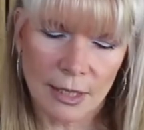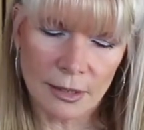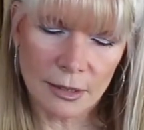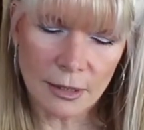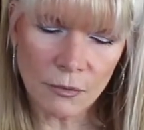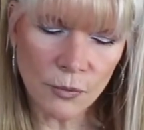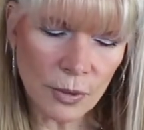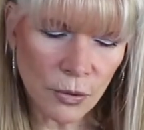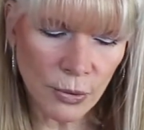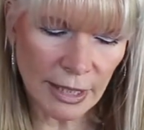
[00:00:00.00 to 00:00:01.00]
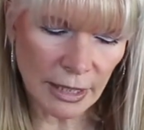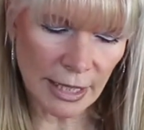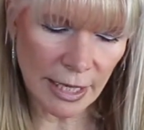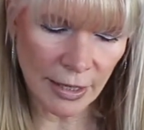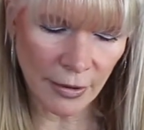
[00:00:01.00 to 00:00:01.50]
So real
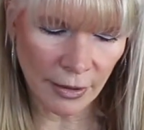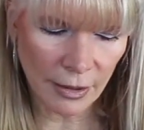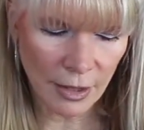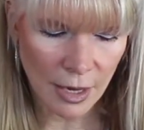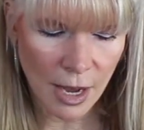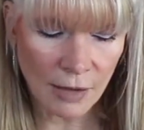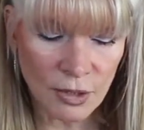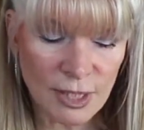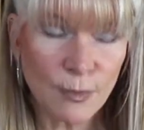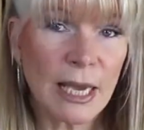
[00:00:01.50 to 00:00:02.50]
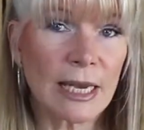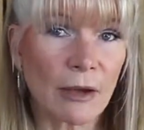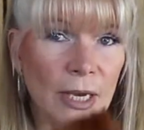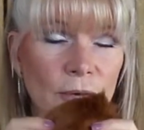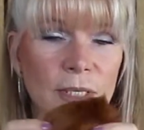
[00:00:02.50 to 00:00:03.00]
quickly here, I'll just pin.
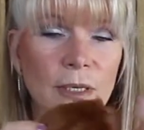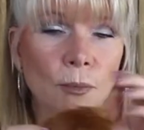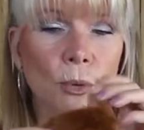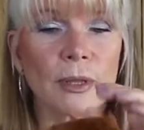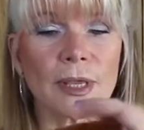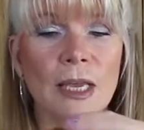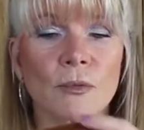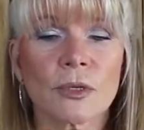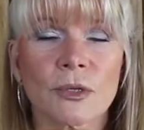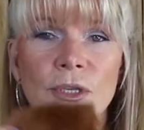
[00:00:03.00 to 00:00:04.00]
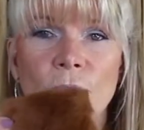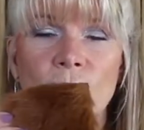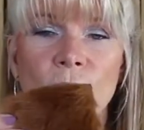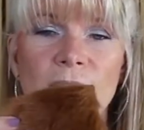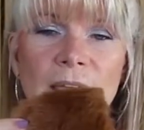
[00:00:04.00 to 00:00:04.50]
Now here's an important thing when you're
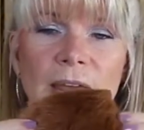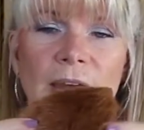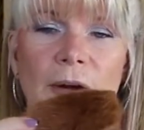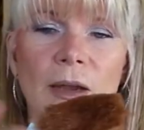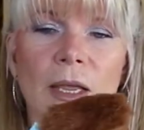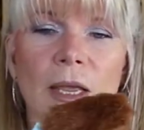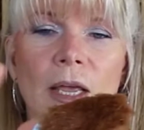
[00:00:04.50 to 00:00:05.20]
sewing with the hair.